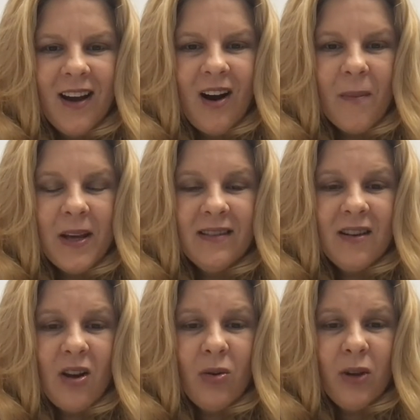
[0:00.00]
It's
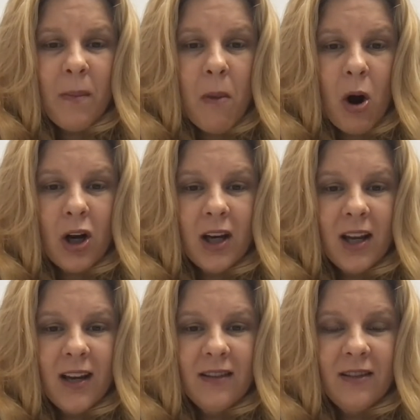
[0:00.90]
not only
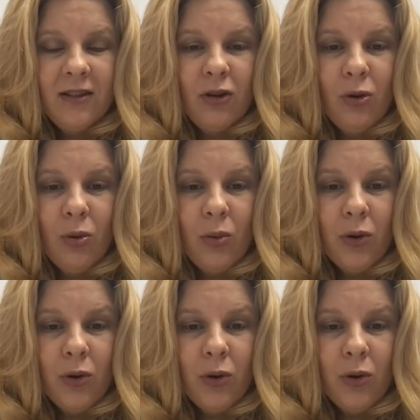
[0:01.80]
marketing to